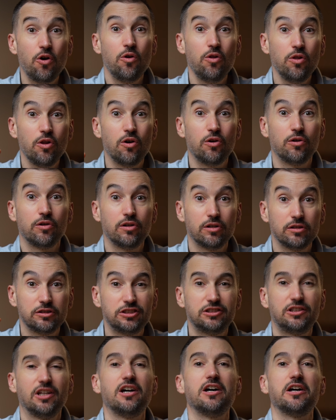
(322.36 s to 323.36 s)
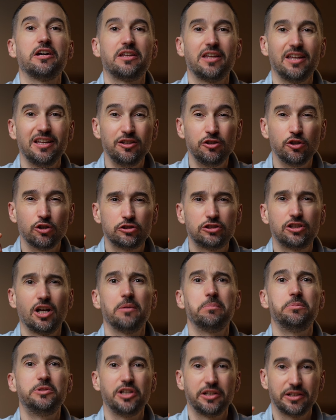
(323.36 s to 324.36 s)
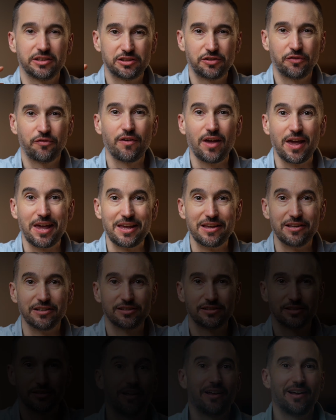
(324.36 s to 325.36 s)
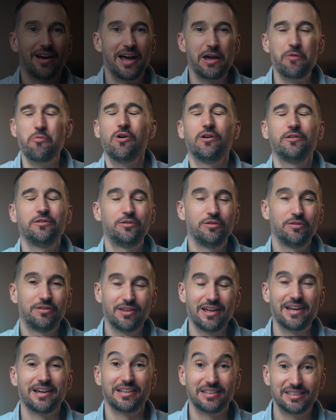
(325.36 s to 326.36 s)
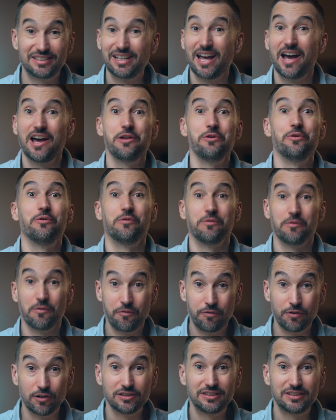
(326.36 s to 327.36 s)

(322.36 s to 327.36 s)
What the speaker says: longer stuck in your subject's face. I want to thank Zhiyun for